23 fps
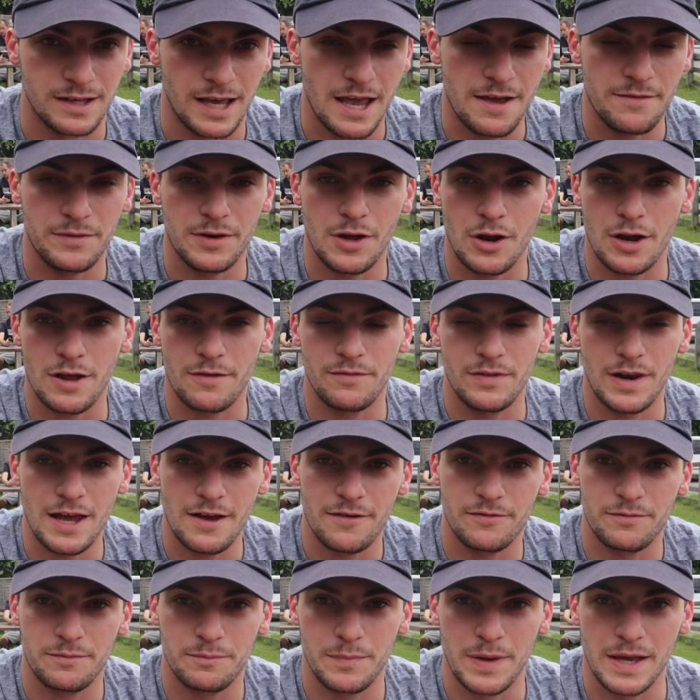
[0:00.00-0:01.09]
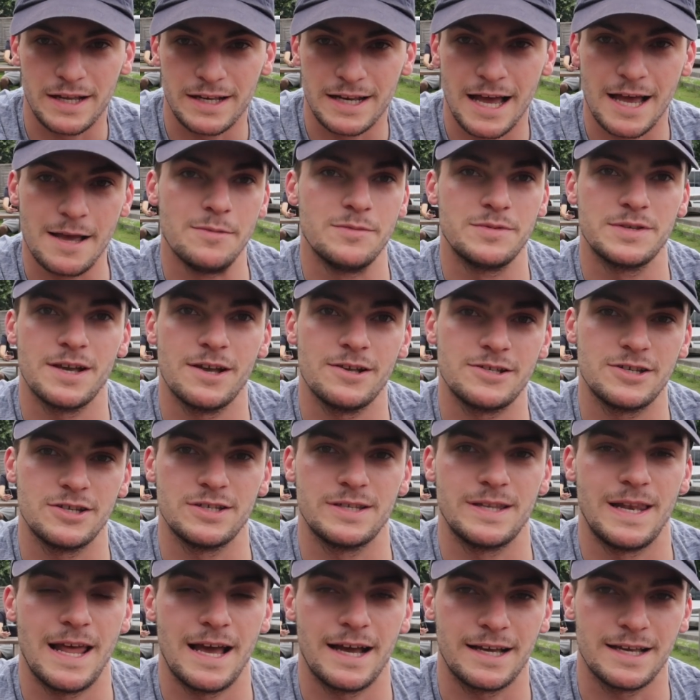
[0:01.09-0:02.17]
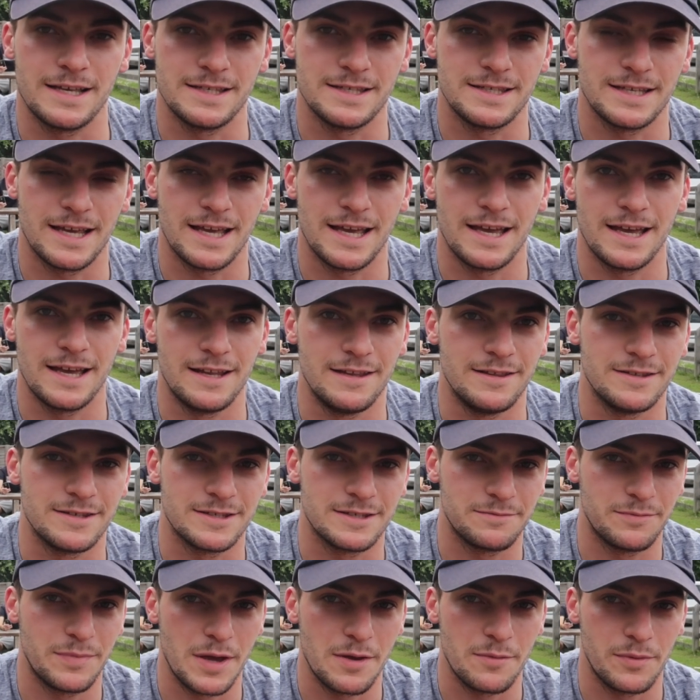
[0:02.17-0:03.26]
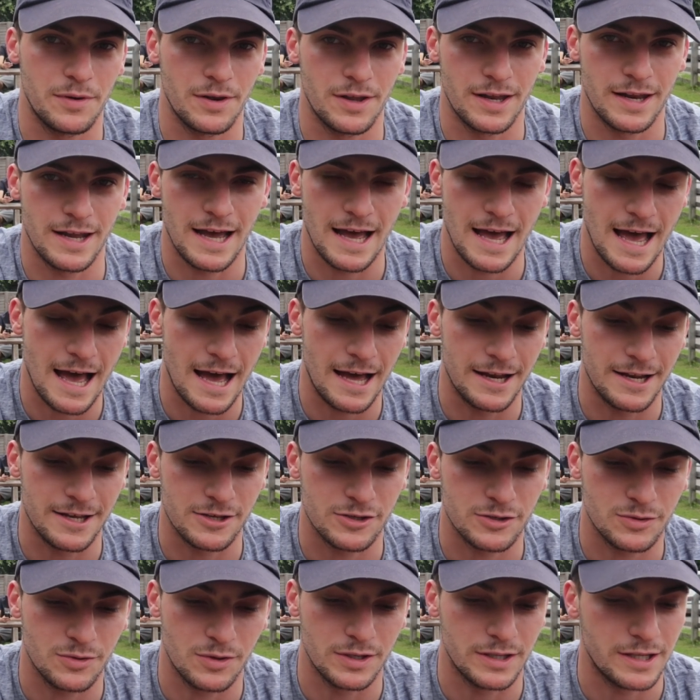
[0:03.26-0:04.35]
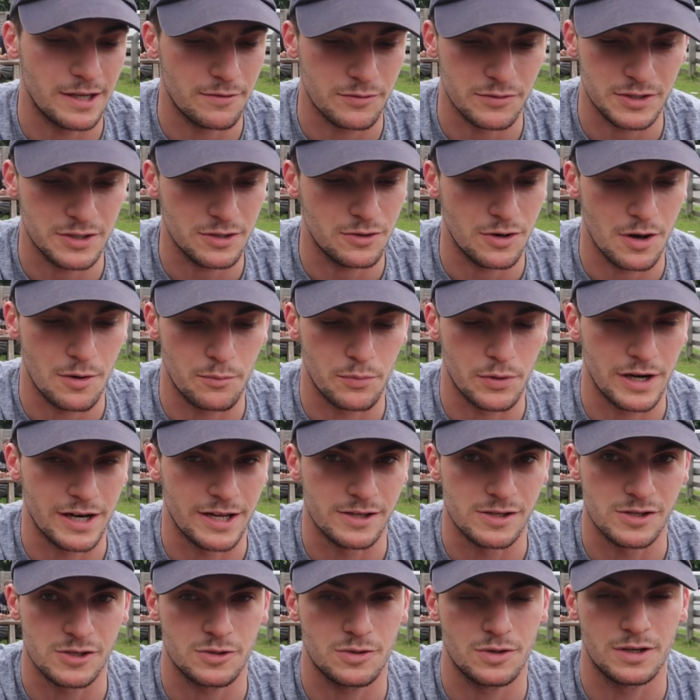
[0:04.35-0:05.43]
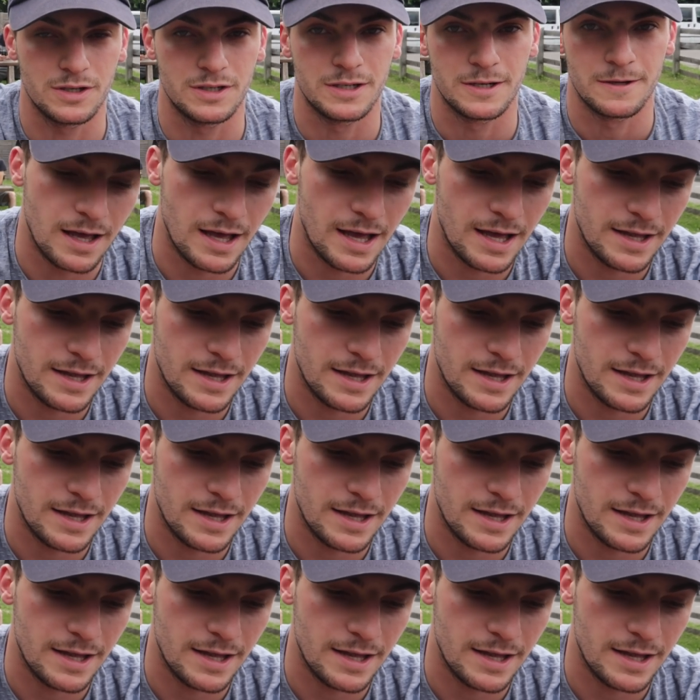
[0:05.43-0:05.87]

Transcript: Even though they've left big names such as Lacazette and people like that out of their squad, they've still got a brilliant squad.